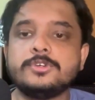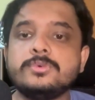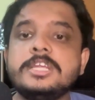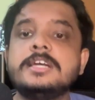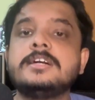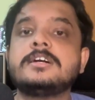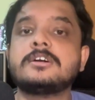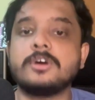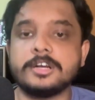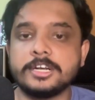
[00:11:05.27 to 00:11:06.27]

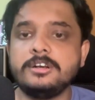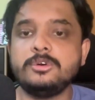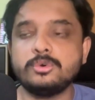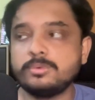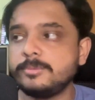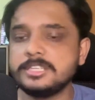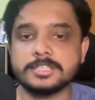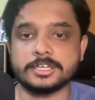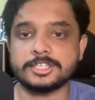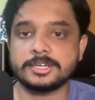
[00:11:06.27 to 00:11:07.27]
unique content to be
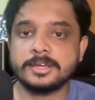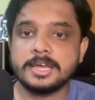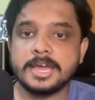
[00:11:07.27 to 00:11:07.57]
searched.